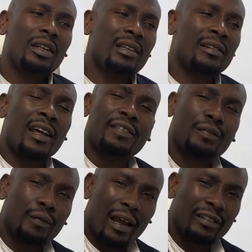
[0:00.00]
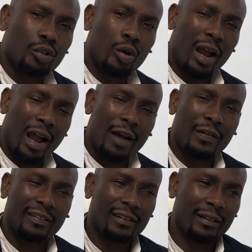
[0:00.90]
The next right you have
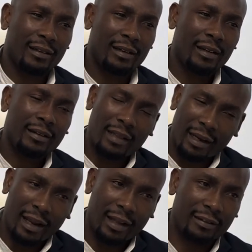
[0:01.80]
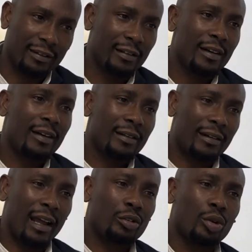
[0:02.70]
as a tenant is
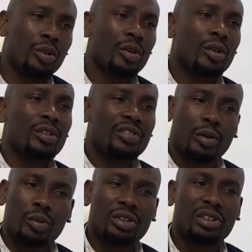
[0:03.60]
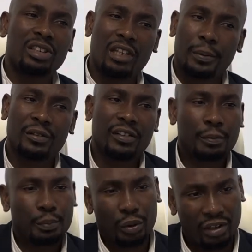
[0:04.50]
right to security
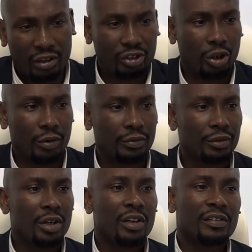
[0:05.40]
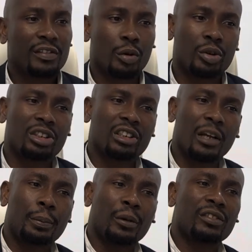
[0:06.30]
deposit protection. Security
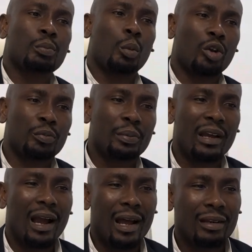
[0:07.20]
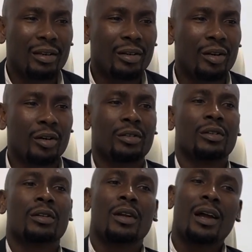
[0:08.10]
deposit must be handled
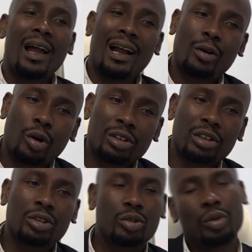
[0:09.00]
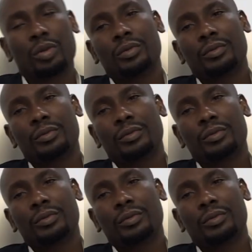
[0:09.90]
according to